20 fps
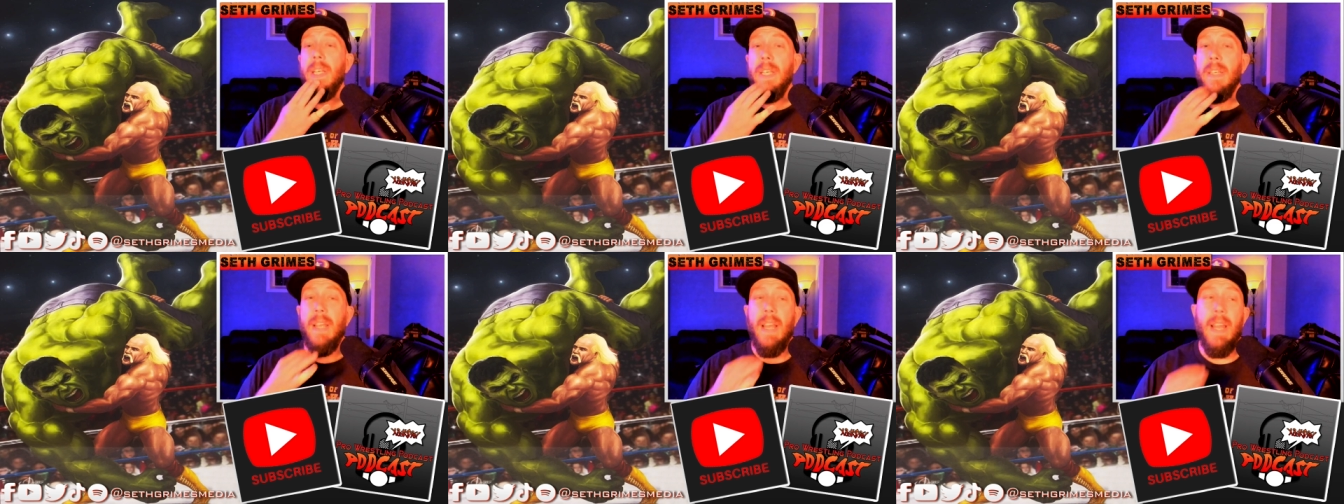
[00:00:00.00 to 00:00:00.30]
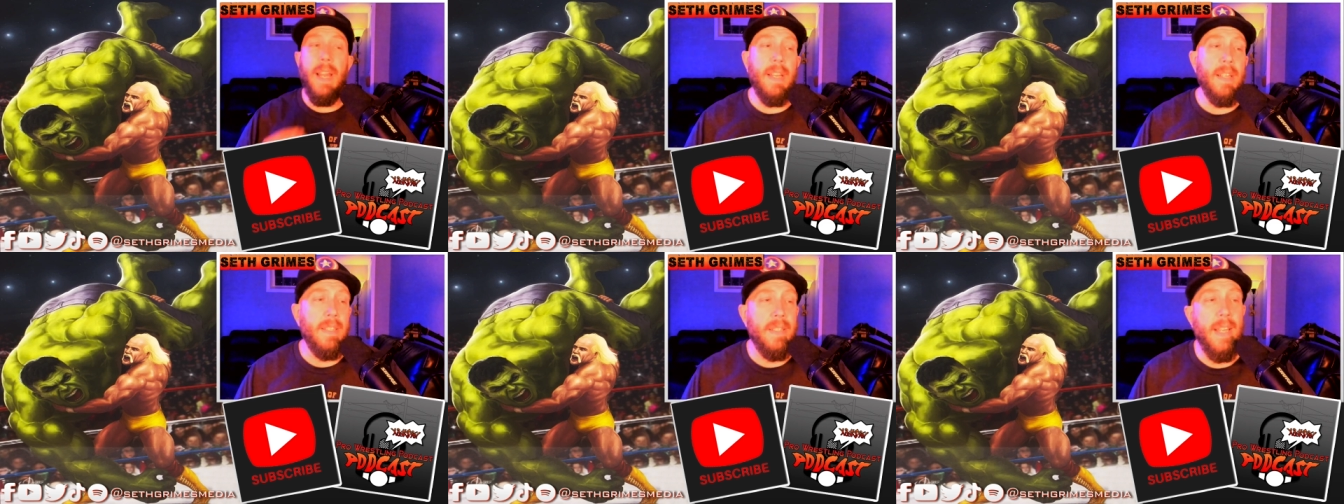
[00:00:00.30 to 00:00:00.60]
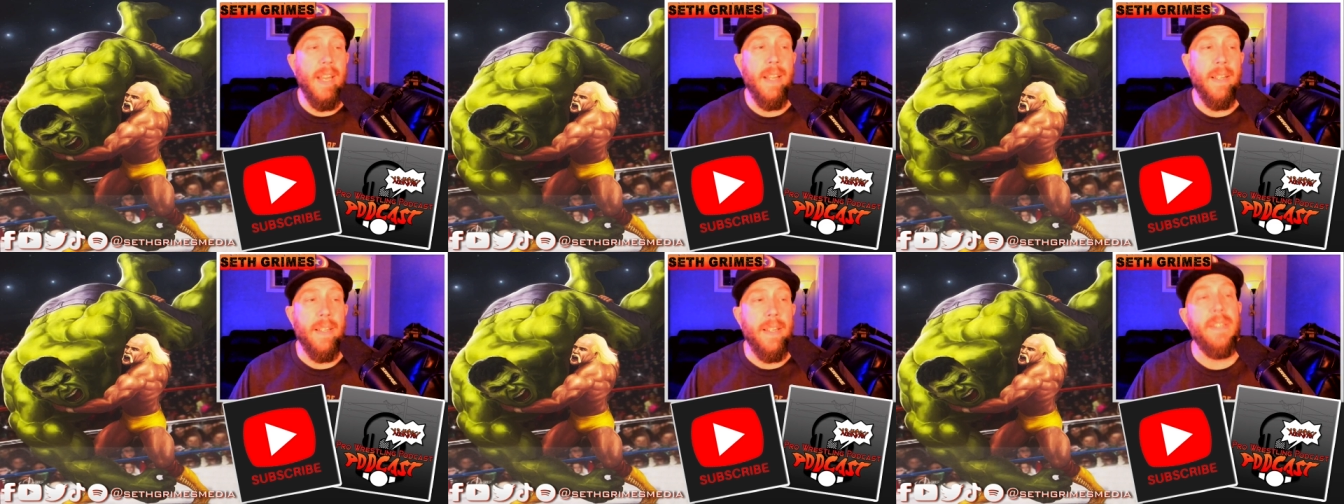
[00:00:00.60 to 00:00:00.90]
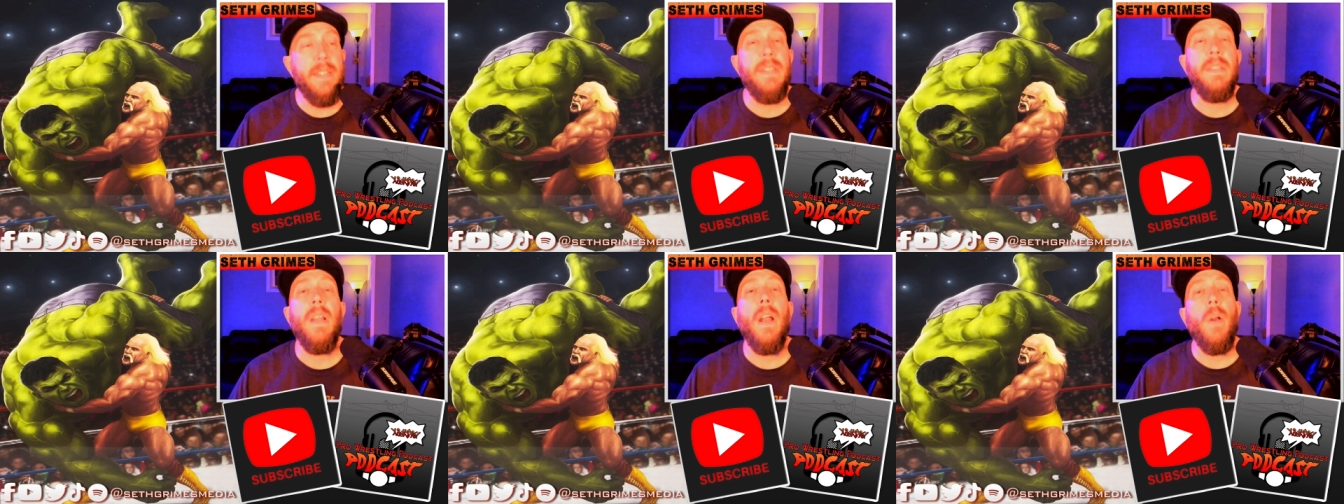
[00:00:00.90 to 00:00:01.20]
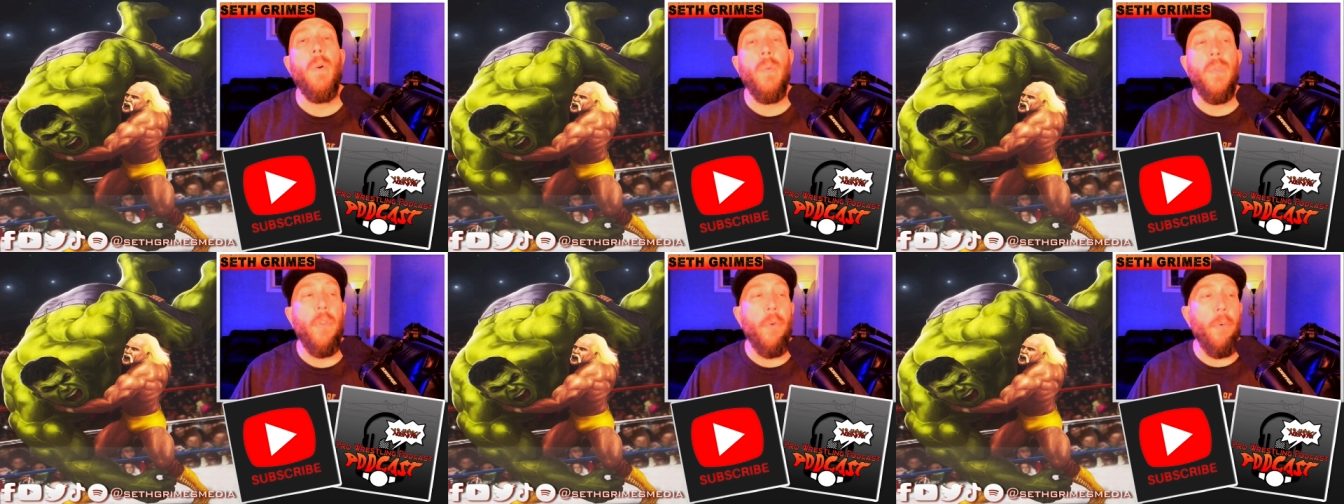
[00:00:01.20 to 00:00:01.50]
kind of at least
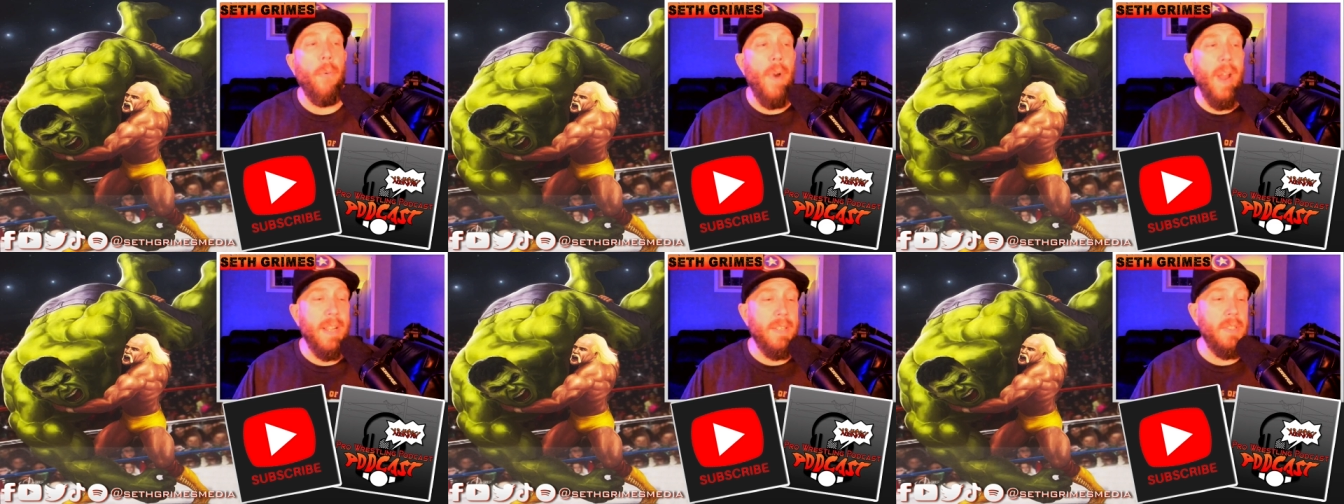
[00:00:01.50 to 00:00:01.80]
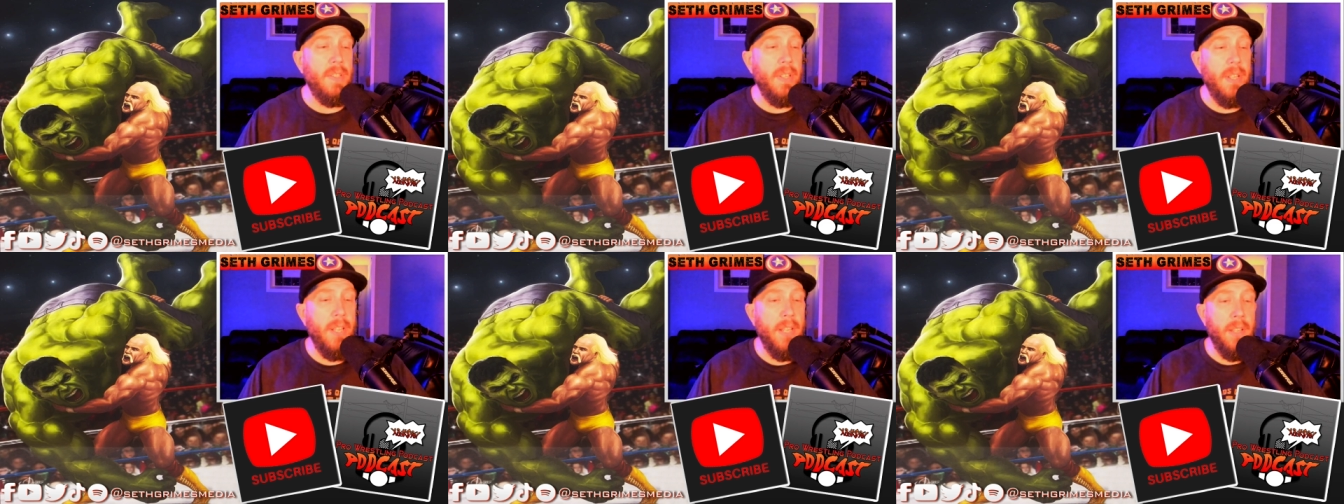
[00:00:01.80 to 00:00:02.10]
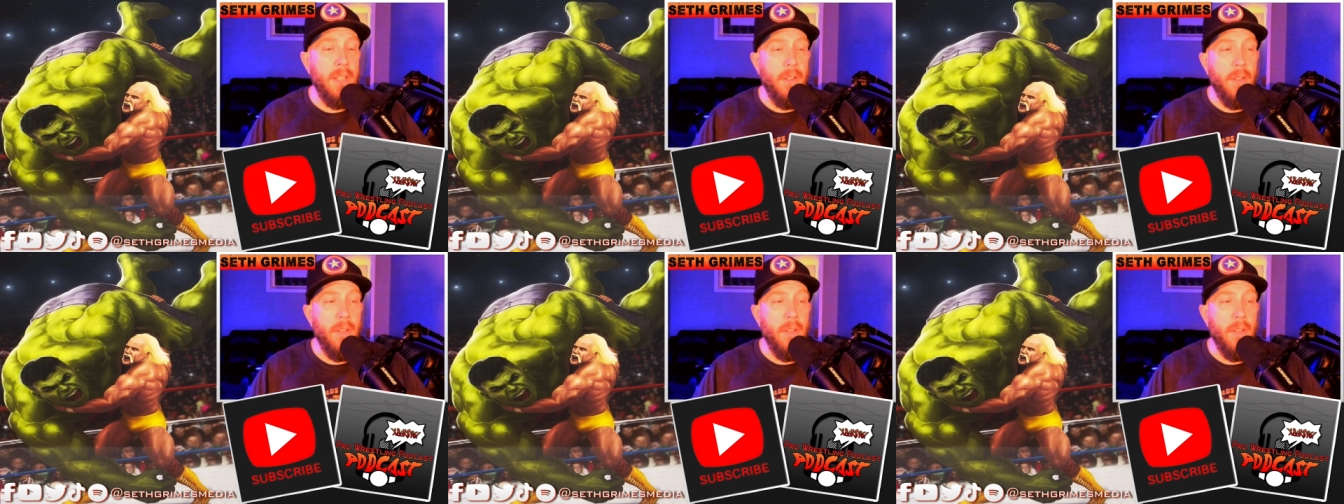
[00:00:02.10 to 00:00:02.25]
start with the wrestling,